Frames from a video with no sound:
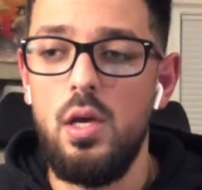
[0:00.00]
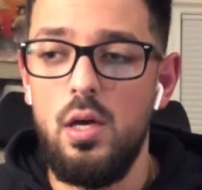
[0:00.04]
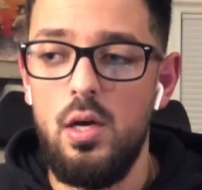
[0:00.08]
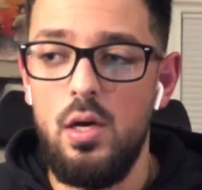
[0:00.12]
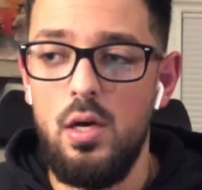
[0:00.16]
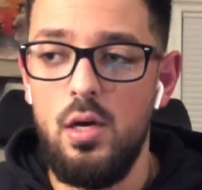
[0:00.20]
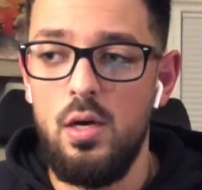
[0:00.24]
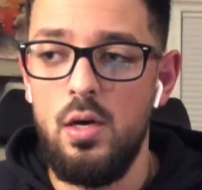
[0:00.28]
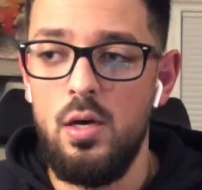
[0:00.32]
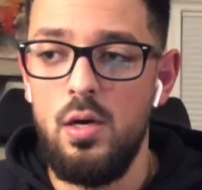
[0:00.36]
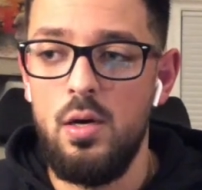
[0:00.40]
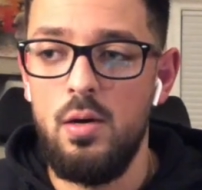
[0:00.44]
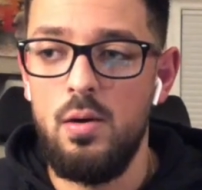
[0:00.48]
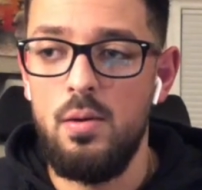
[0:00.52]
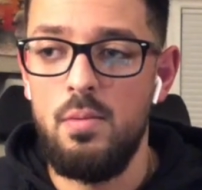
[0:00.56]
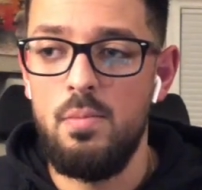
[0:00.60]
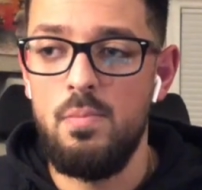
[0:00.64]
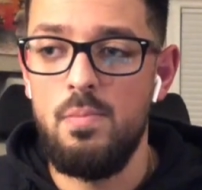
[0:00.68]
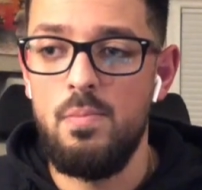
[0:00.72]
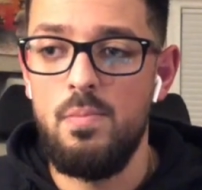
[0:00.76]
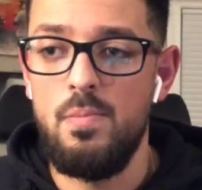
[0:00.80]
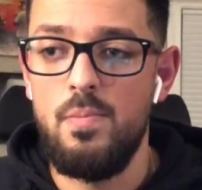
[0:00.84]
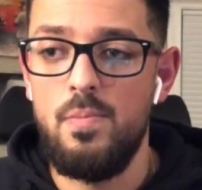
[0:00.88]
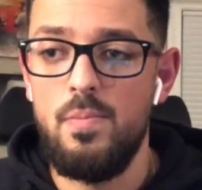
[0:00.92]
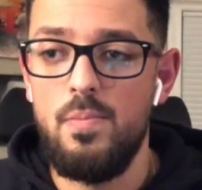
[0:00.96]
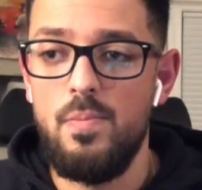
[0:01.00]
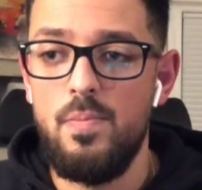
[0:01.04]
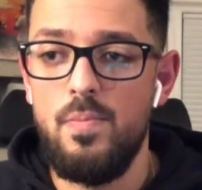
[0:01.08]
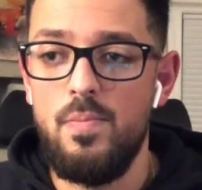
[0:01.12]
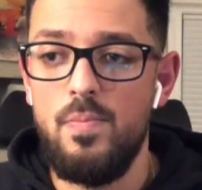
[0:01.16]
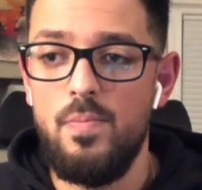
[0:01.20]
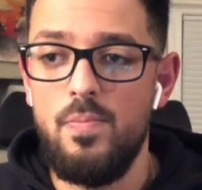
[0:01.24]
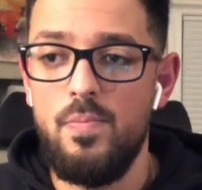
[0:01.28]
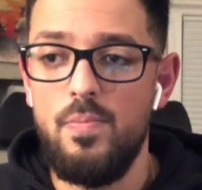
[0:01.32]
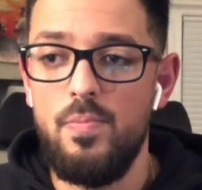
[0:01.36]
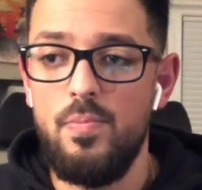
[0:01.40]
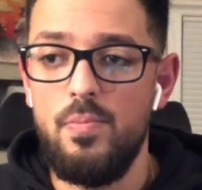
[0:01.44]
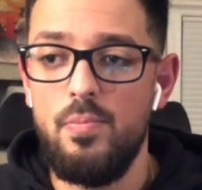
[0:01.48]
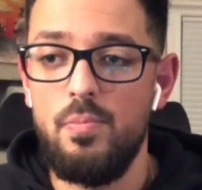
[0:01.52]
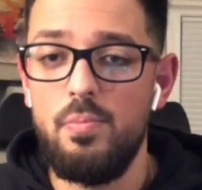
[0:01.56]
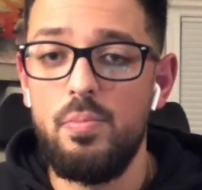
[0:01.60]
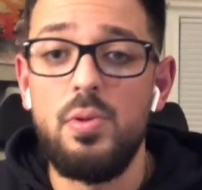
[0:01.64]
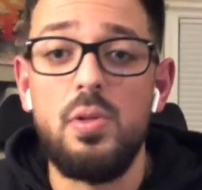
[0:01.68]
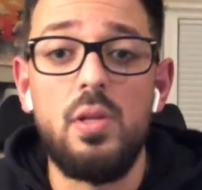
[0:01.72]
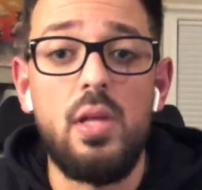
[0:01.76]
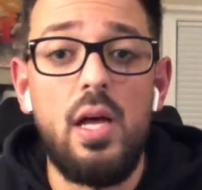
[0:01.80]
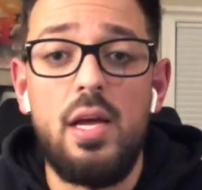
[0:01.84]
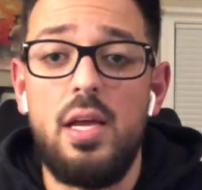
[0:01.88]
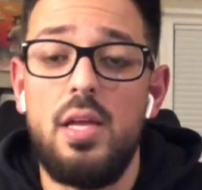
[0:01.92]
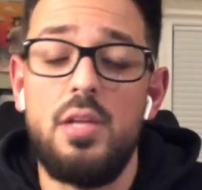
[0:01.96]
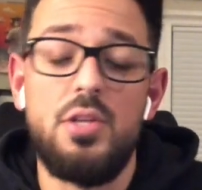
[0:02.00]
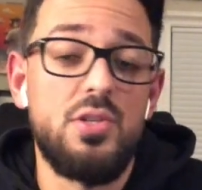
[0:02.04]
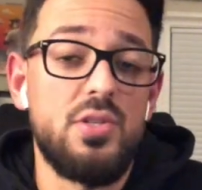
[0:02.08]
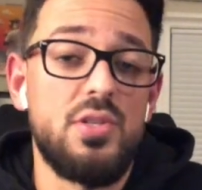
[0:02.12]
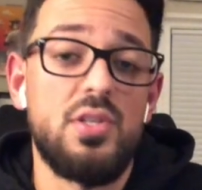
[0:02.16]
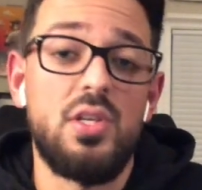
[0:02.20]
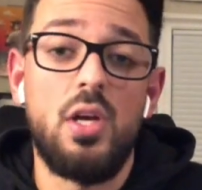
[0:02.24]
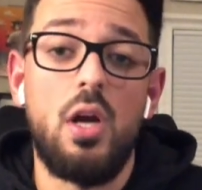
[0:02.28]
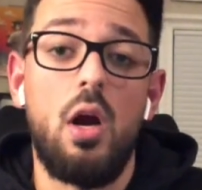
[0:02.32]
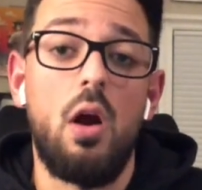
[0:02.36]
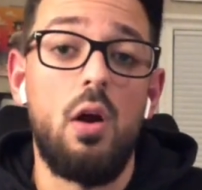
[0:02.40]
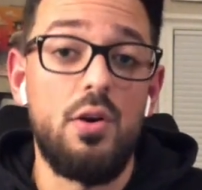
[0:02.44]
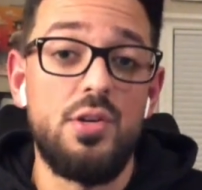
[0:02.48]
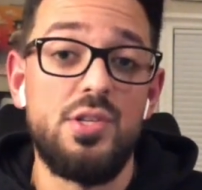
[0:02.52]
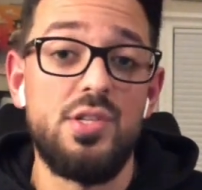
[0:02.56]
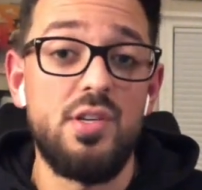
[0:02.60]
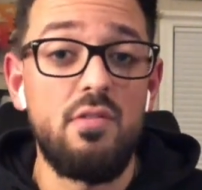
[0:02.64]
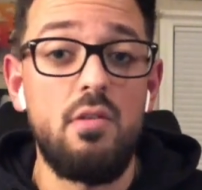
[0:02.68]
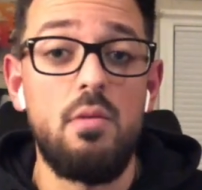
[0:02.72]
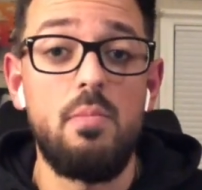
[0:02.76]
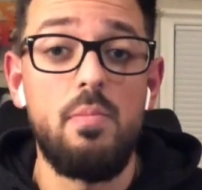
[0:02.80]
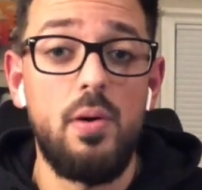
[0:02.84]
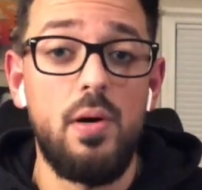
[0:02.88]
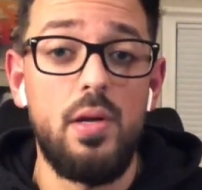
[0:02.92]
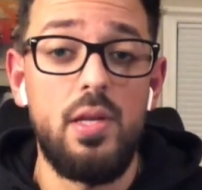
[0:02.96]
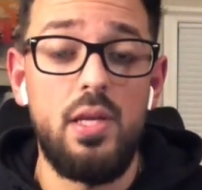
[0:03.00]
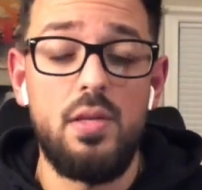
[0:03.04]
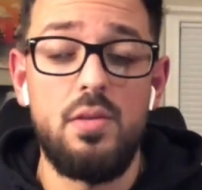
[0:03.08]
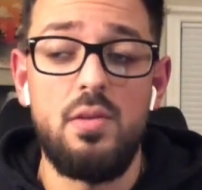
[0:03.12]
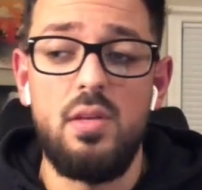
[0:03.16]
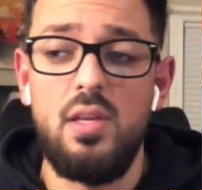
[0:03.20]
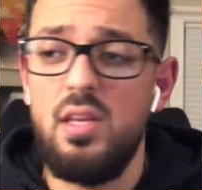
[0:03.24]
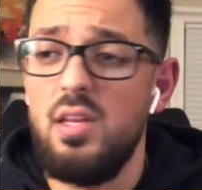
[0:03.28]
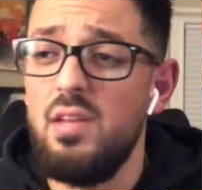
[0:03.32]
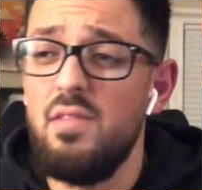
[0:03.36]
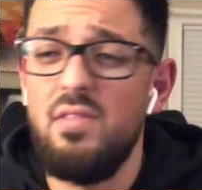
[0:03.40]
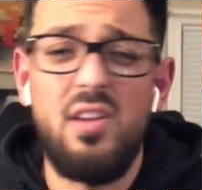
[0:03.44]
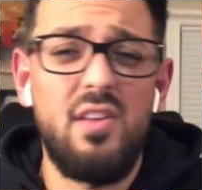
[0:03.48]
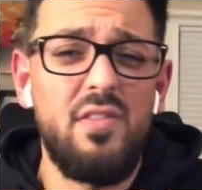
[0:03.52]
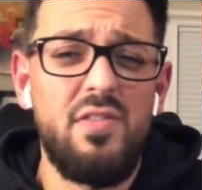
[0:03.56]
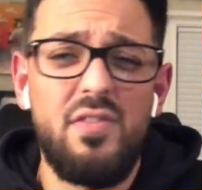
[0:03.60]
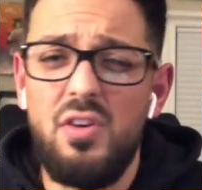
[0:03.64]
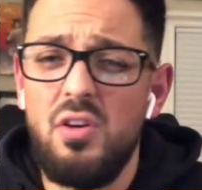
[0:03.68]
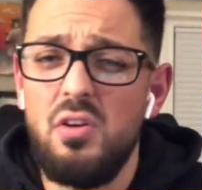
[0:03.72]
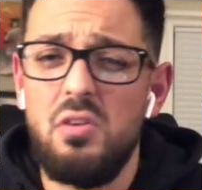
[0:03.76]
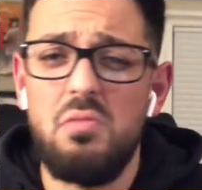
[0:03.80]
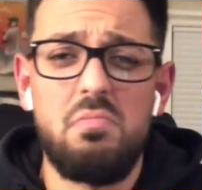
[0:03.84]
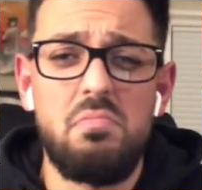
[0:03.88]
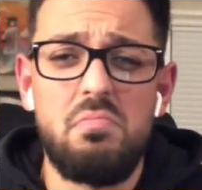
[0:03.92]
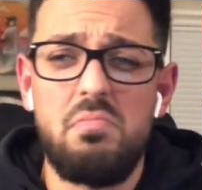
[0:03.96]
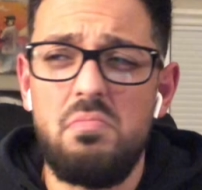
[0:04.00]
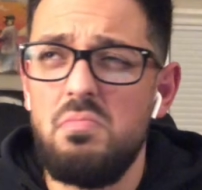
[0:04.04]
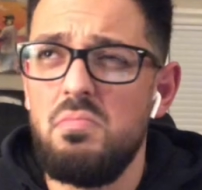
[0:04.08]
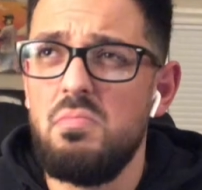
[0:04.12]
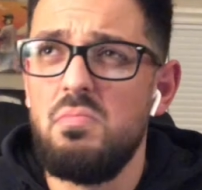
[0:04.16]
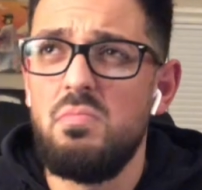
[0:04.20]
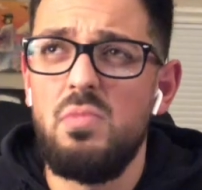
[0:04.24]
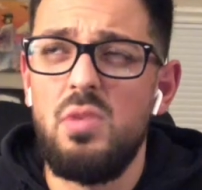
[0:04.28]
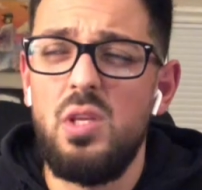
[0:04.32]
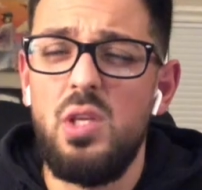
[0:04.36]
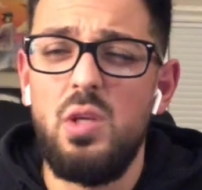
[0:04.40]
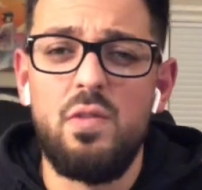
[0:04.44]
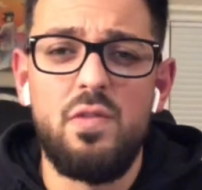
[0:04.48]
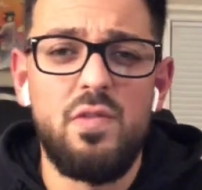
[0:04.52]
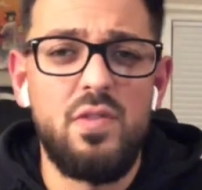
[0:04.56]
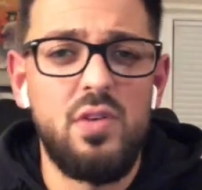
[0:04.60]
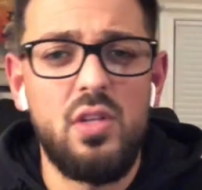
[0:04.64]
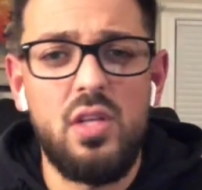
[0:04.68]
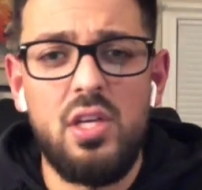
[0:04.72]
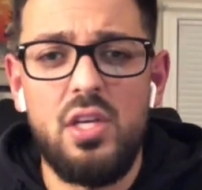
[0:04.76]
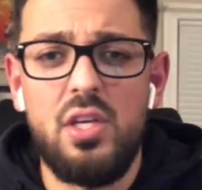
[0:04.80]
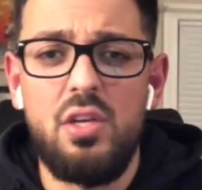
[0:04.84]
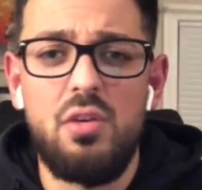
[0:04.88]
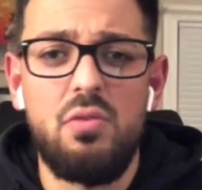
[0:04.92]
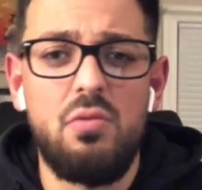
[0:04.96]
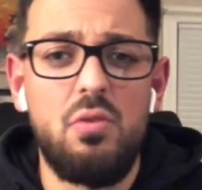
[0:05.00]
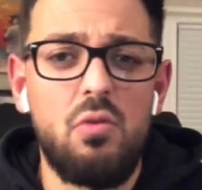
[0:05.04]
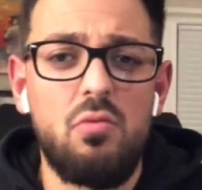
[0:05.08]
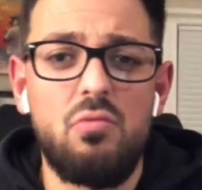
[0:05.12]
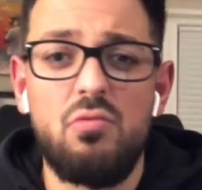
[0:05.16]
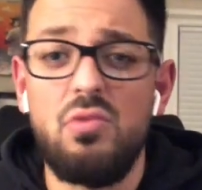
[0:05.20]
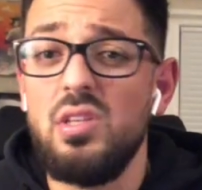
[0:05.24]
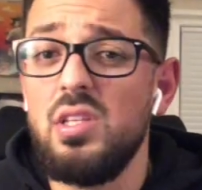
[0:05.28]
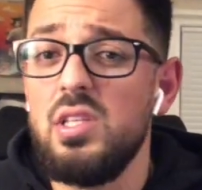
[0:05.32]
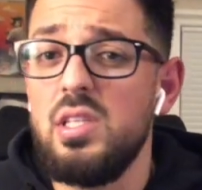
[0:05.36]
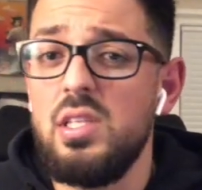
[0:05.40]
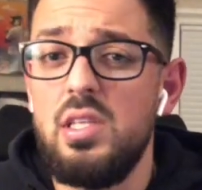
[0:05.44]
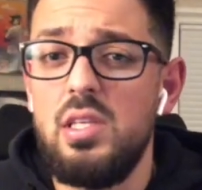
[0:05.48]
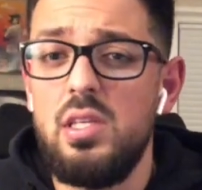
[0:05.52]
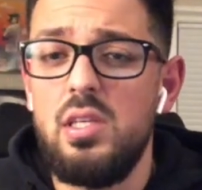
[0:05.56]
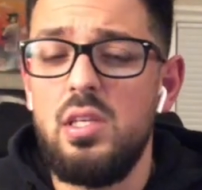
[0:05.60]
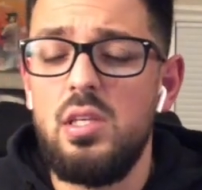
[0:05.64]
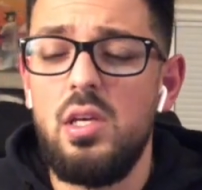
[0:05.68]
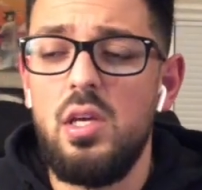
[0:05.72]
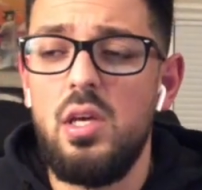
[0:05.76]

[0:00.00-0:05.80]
I just encourage everybody. And even if you feel like you don't really,